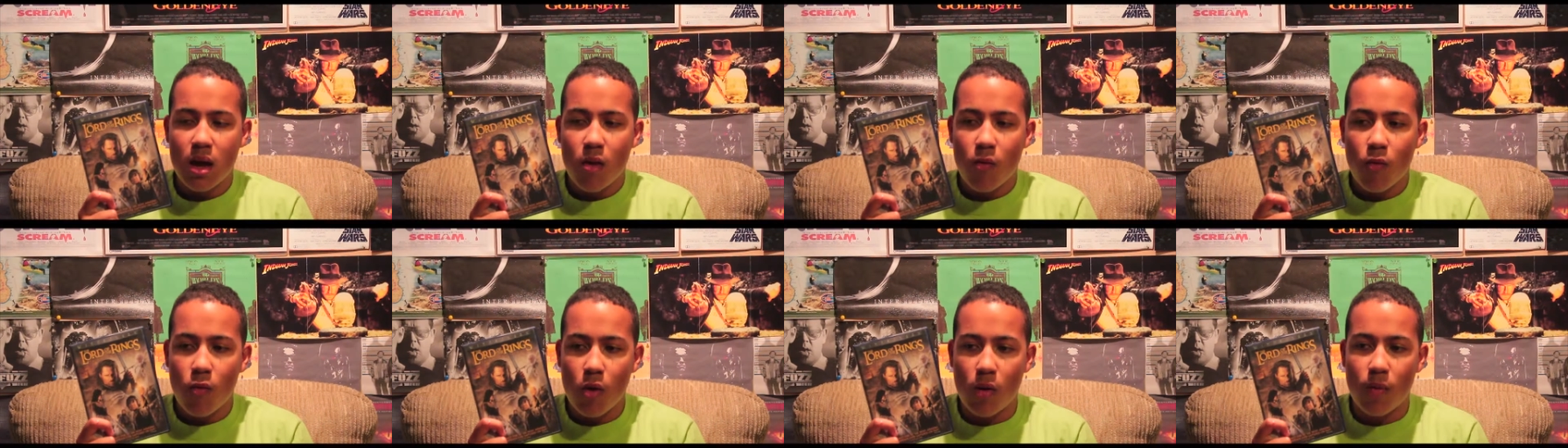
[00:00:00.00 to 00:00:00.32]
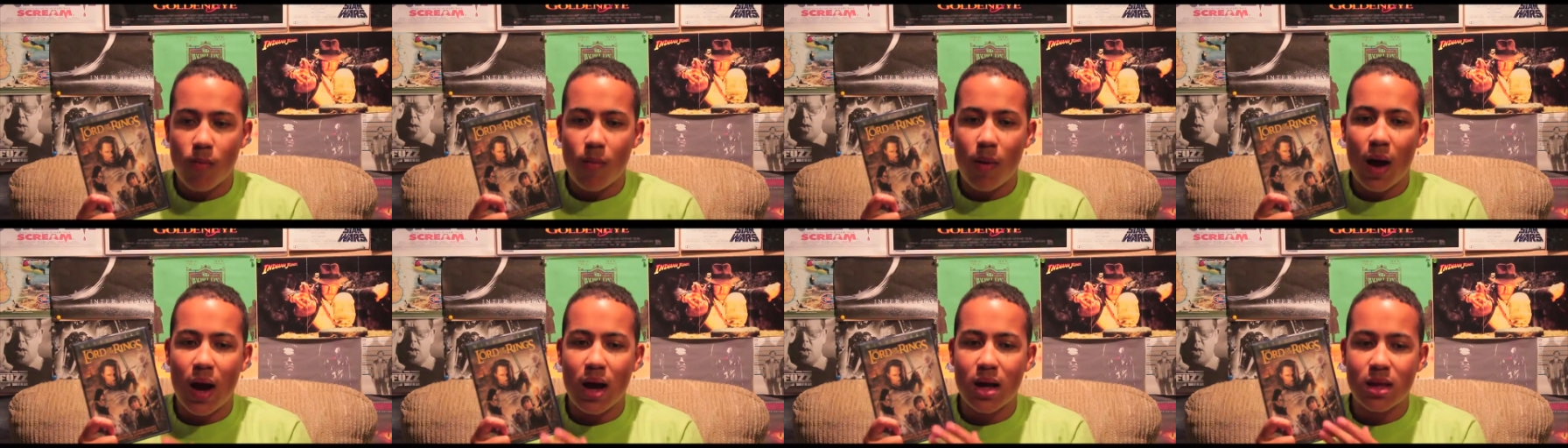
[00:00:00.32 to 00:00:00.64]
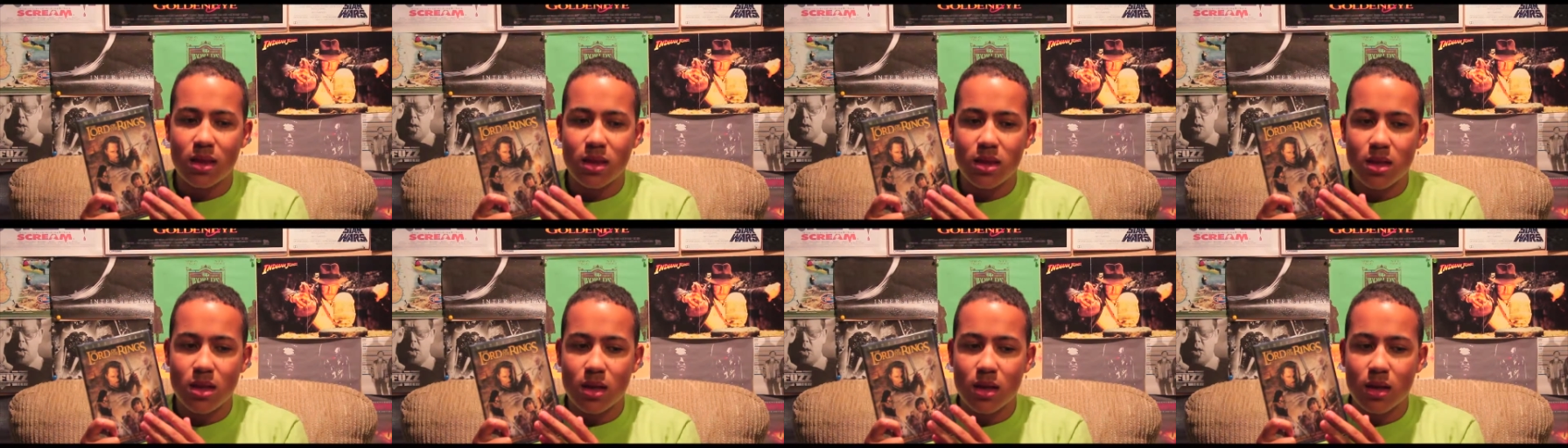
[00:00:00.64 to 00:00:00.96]
Well, I
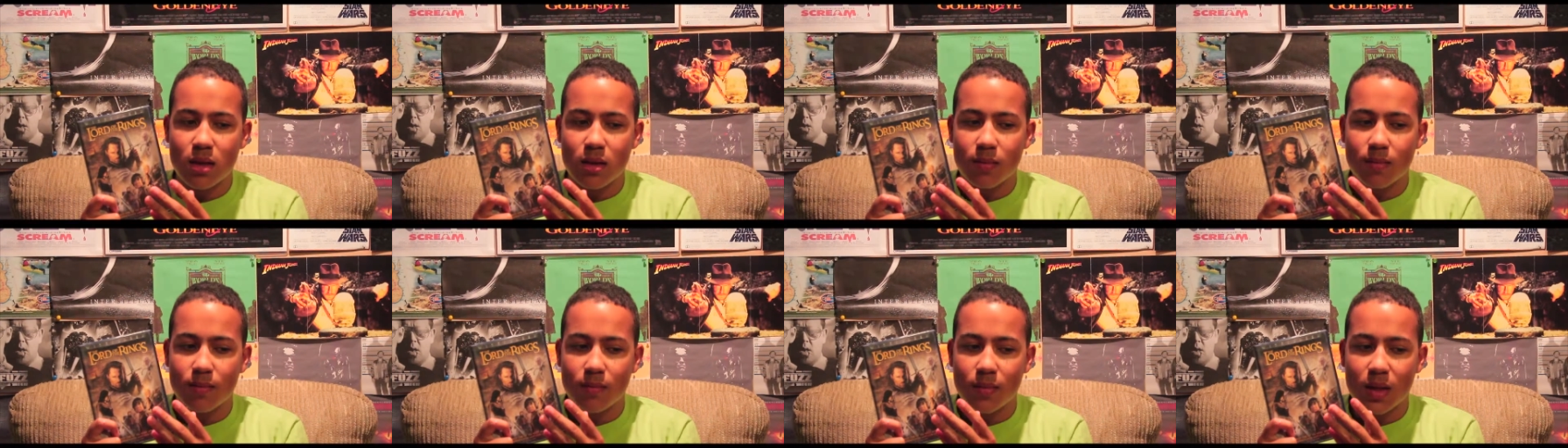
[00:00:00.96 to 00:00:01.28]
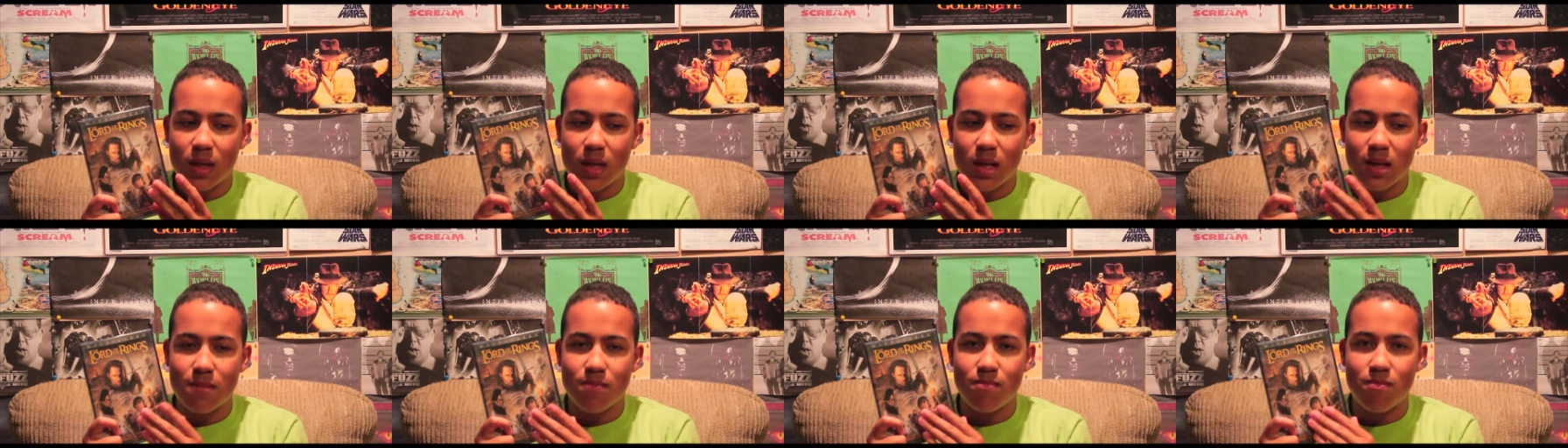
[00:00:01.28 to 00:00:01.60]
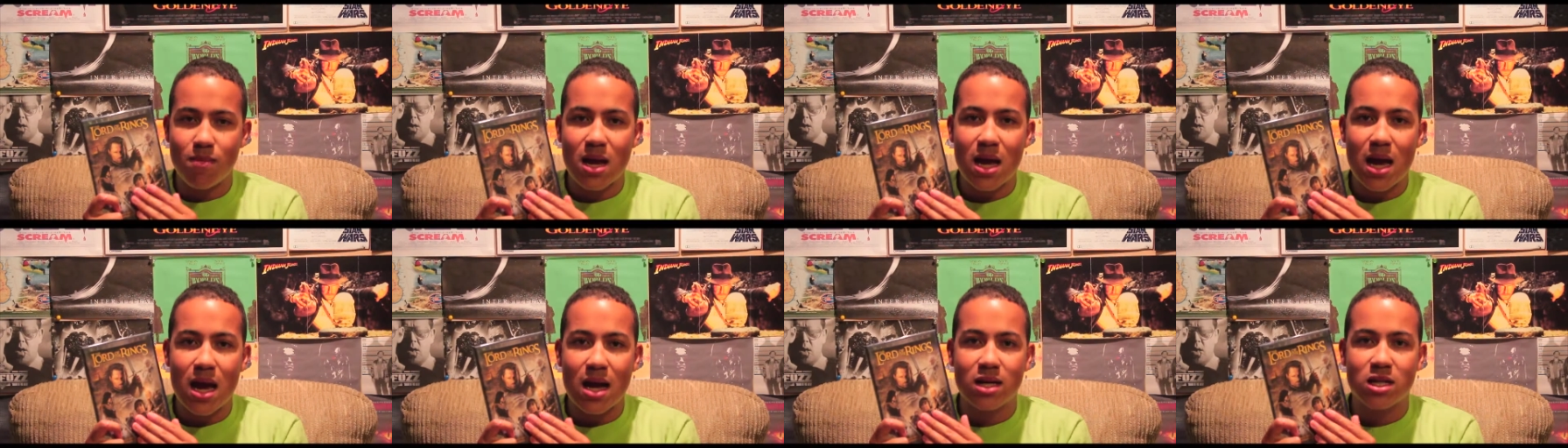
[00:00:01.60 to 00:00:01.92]
think it
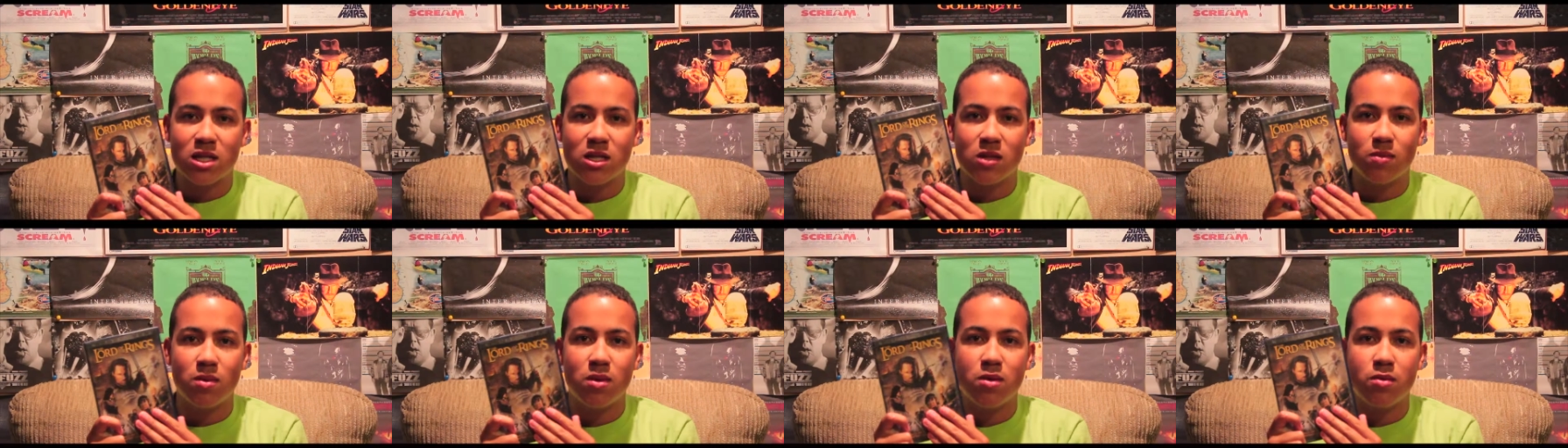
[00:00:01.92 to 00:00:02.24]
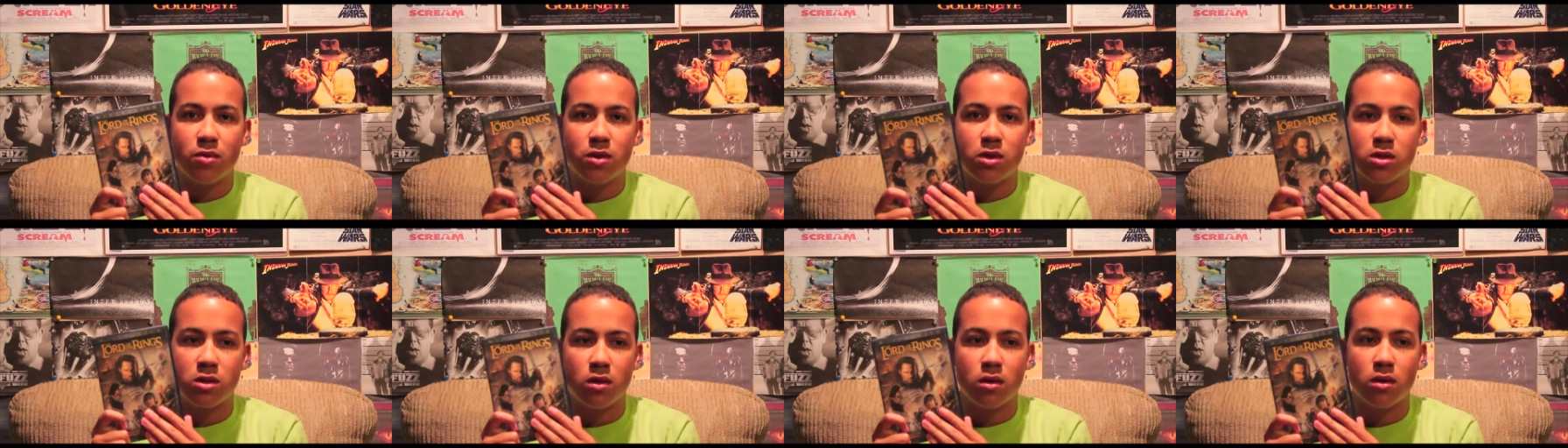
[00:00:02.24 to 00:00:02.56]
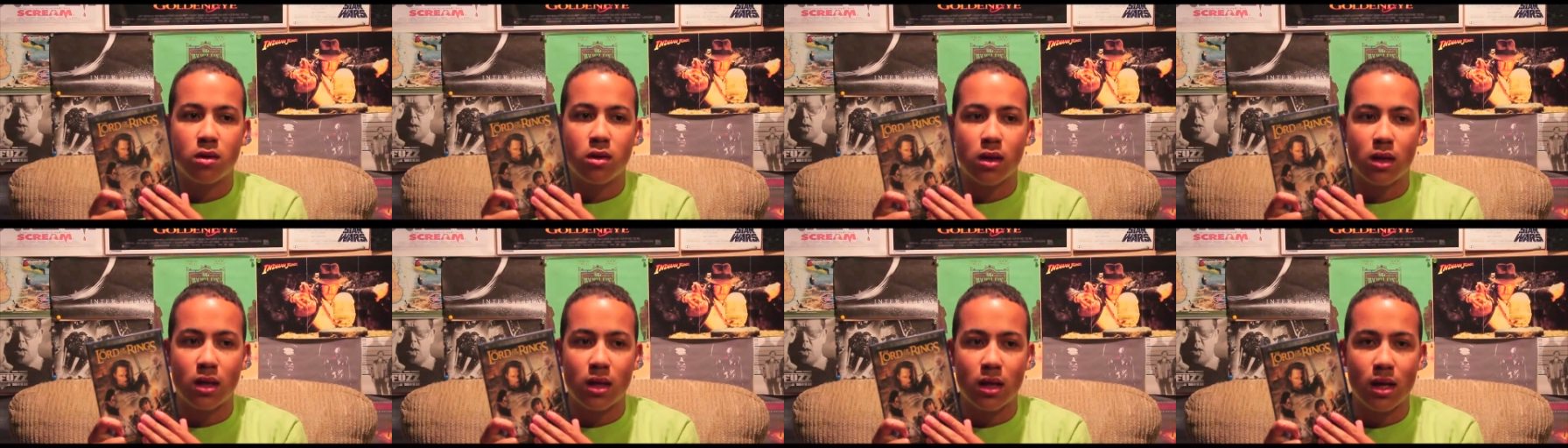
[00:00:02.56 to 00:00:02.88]
may actually be Return
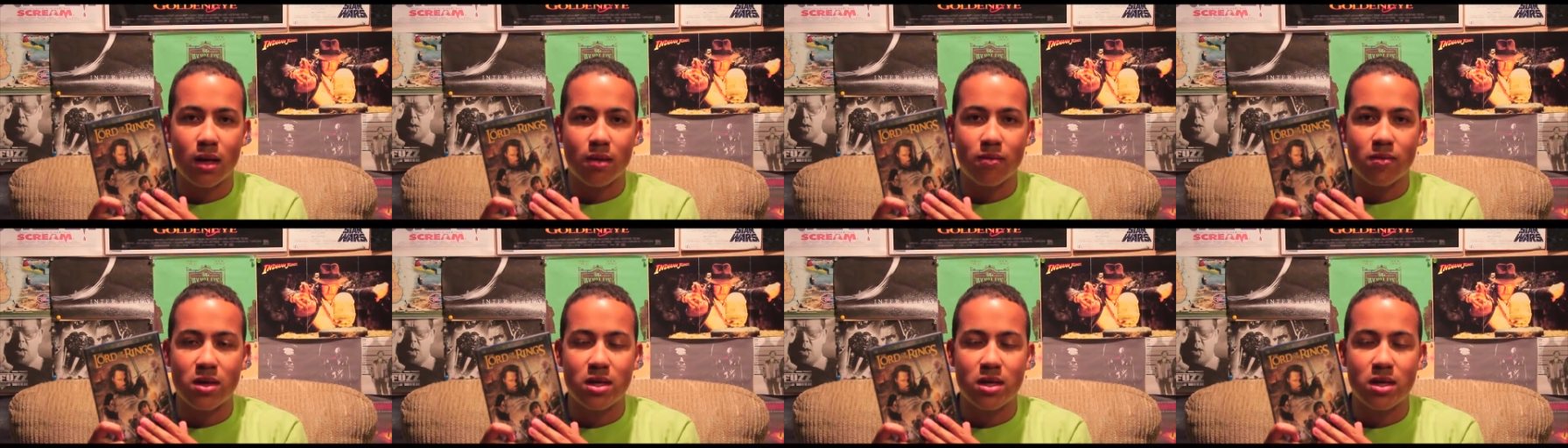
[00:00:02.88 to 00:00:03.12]
of the King,